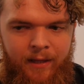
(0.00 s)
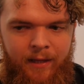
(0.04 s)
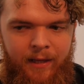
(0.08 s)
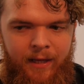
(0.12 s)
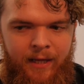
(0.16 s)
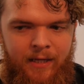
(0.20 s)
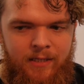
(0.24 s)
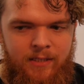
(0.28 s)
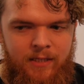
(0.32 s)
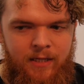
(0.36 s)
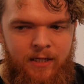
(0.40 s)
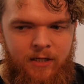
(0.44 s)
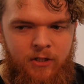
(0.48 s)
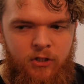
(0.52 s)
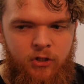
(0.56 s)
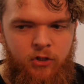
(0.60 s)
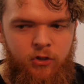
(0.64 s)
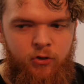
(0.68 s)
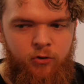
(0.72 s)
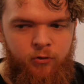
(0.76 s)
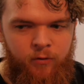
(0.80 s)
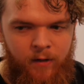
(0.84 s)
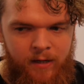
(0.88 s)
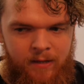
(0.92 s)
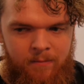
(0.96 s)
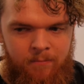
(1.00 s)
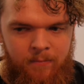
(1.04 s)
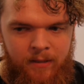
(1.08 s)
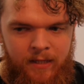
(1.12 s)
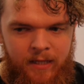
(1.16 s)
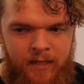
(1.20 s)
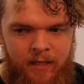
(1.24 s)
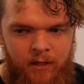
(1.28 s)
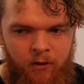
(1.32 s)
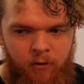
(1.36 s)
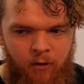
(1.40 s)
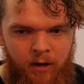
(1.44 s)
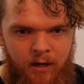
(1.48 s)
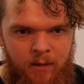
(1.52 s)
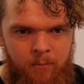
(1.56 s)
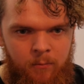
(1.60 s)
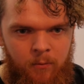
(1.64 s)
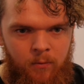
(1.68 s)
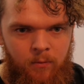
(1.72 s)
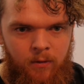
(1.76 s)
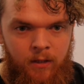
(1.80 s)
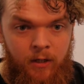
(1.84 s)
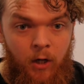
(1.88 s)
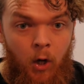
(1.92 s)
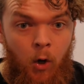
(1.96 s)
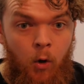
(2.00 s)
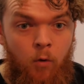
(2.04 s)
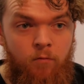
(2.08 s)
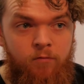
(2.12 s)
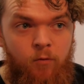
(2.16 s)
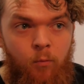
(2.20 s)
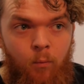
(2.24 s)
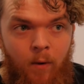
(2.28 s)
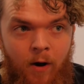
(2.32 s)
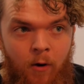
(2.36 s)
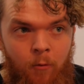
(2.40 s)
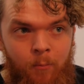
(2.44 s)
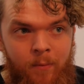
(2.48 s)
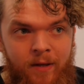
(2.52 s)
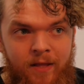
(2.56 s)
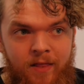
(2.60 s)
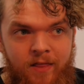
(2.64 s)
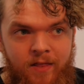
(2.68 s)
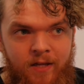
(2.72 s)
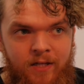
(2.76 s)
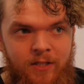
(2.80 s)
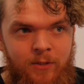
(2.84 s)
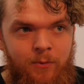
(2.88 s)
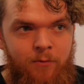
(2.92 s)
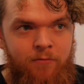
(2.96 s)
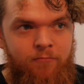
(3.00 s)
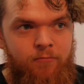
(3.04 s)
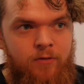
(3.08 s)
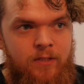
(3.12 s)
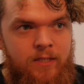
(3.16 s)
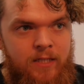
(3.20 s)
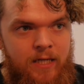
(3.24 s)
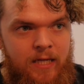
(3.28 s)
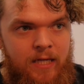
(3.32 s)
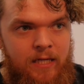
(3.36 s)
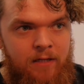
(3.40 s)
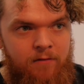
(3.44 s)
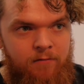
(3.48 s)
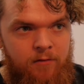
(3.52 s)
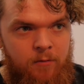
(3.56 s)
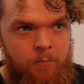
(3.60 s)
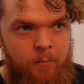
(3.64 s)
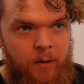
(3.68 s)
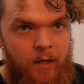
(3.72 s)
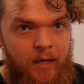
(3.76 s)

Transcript: is an extremely incredible and overwhelming thing to have received,